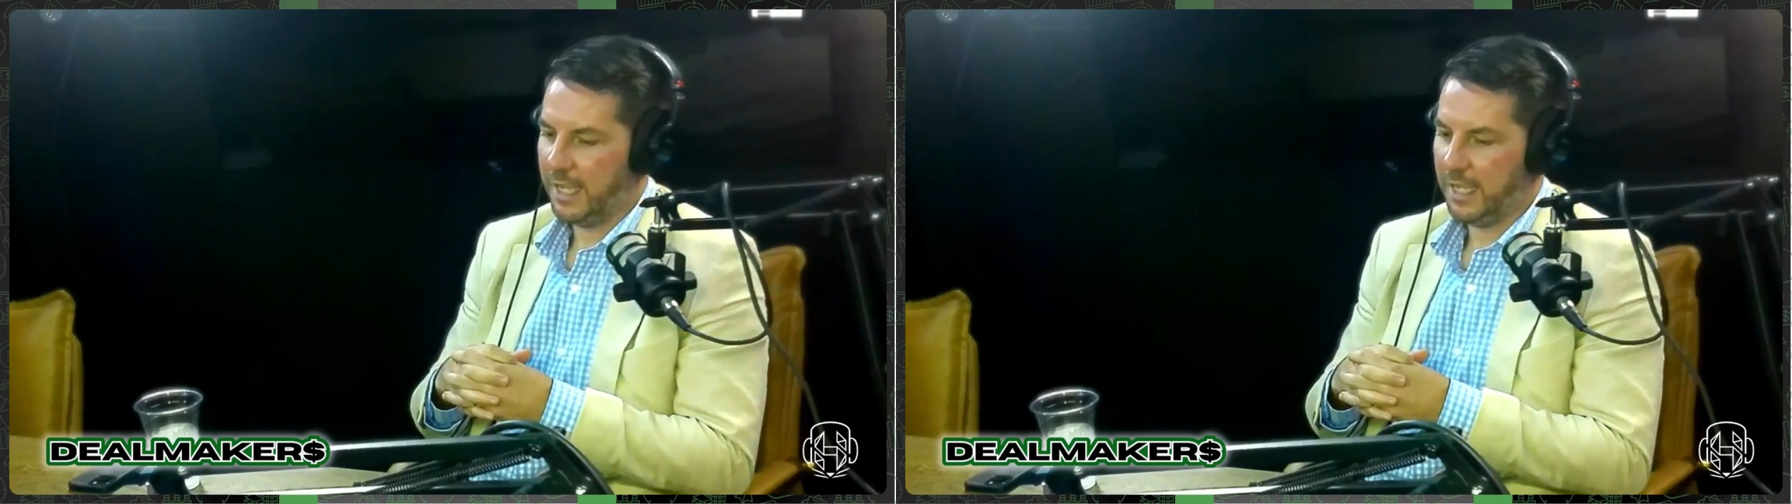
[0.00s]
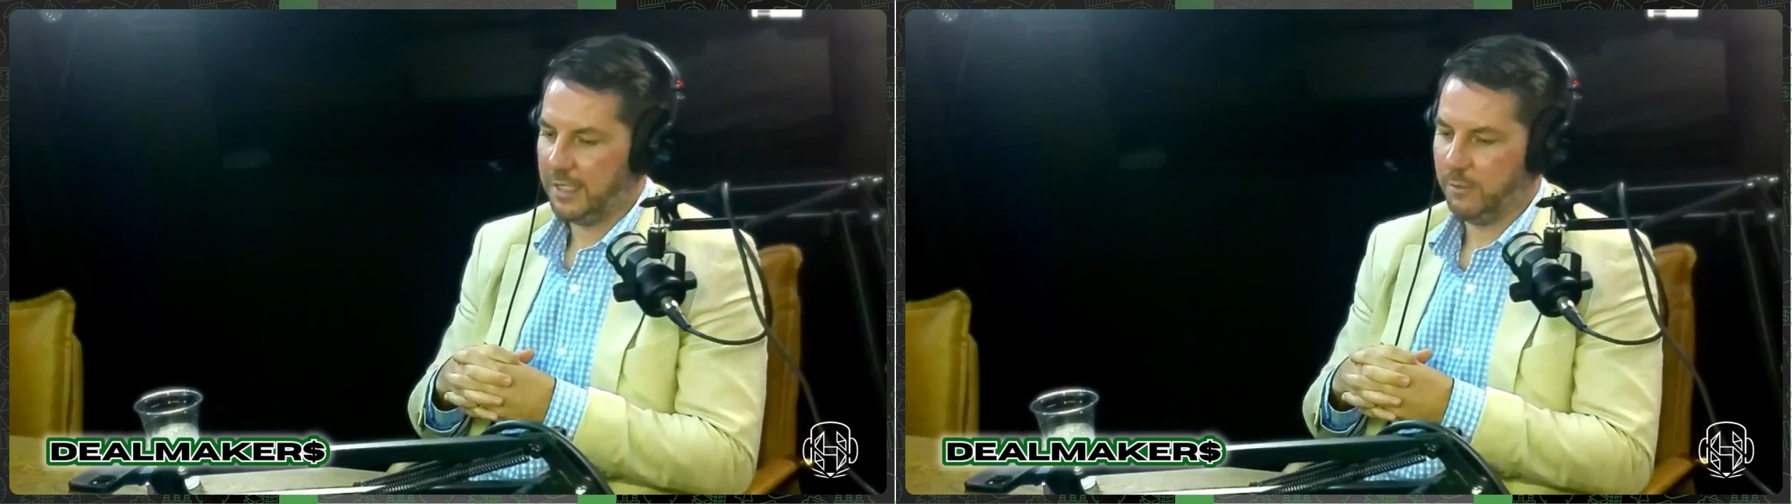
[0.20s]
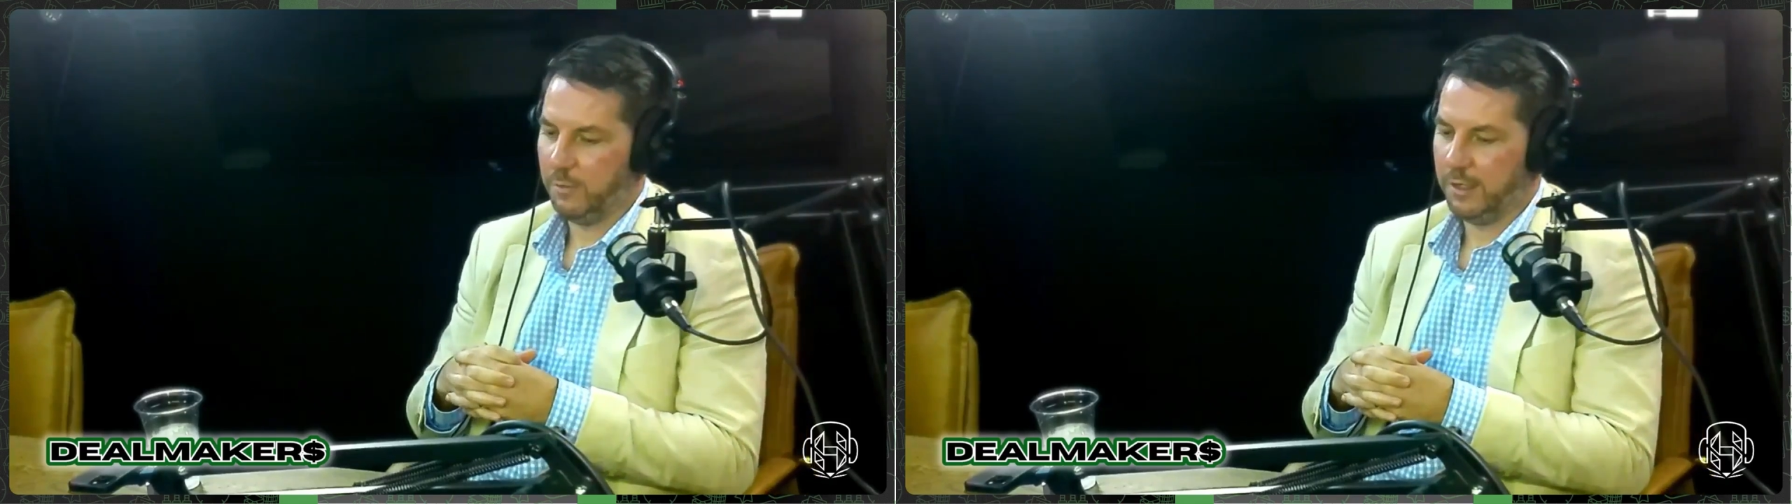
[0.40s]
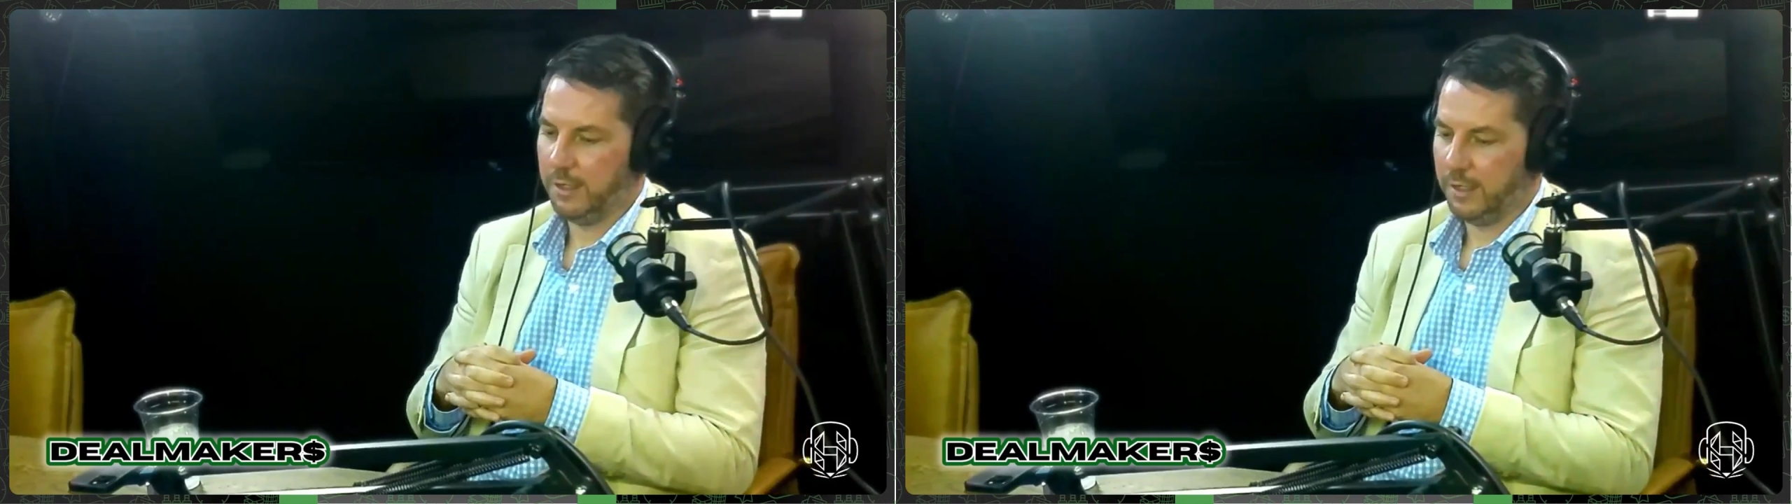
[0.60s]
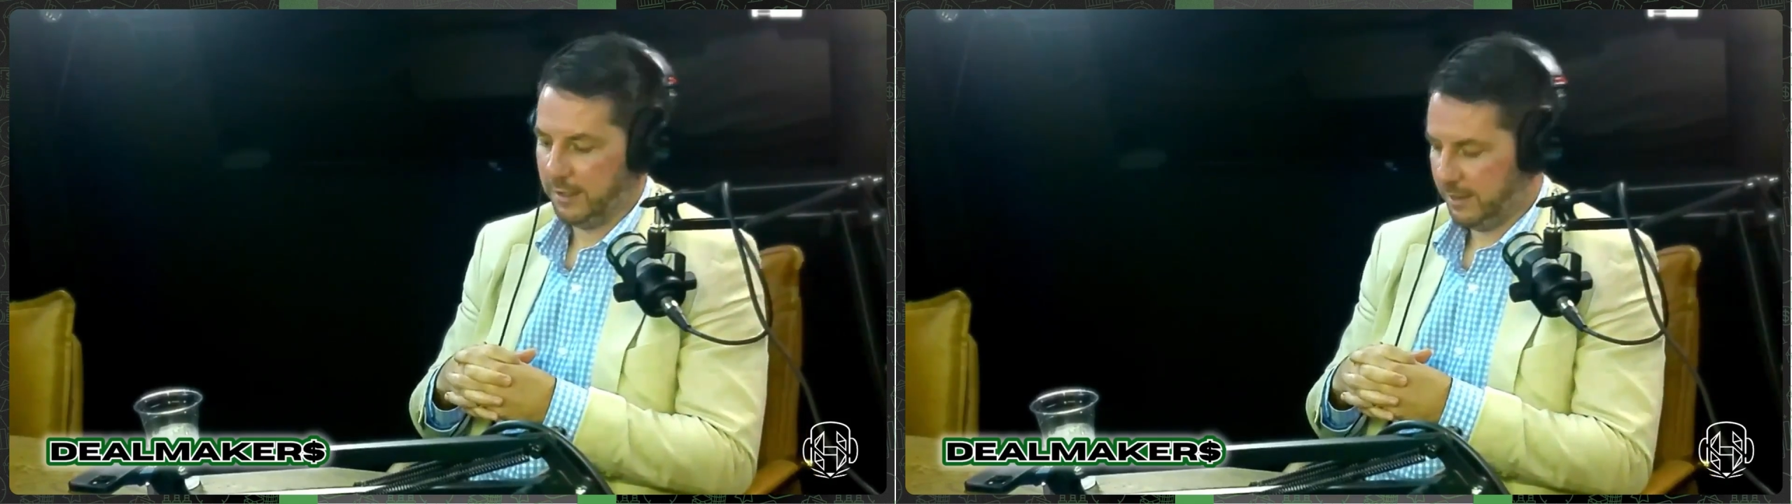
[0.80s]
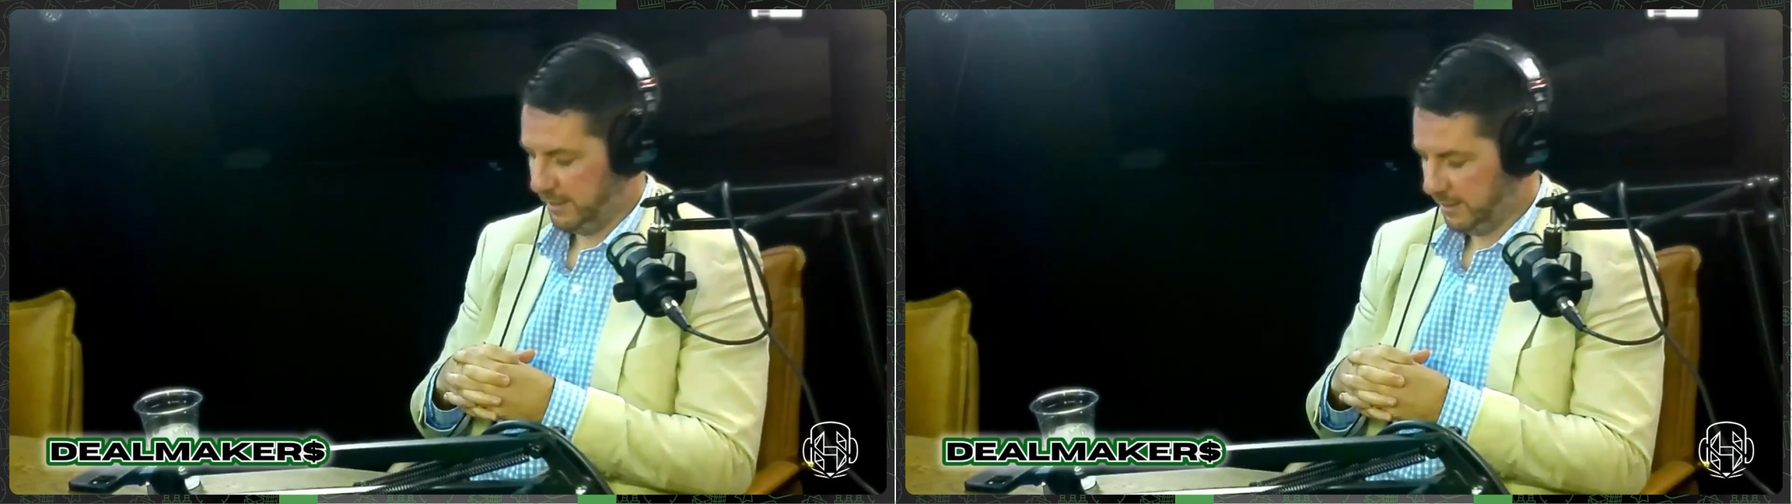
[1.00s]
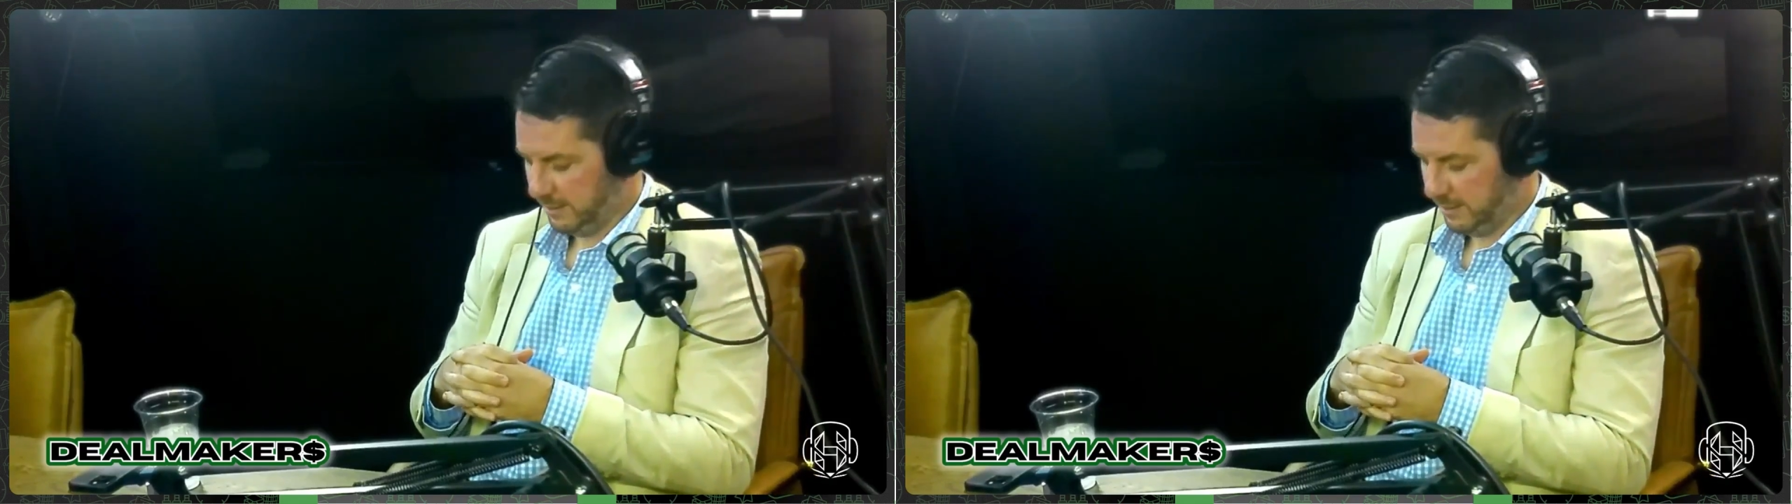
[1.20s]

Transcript: and I'm wearing